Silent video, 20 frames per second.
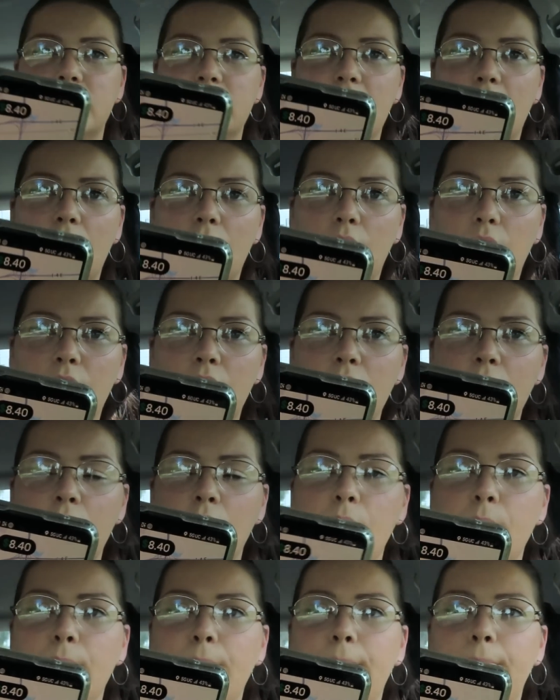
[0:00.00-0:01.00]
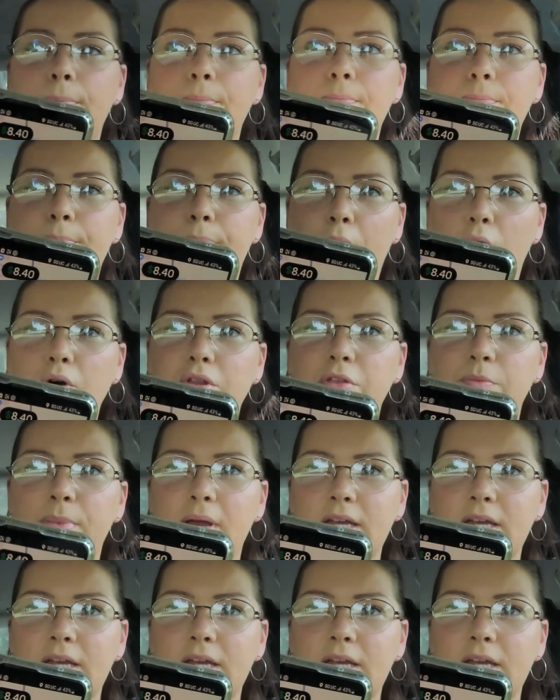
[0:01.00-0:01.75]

So both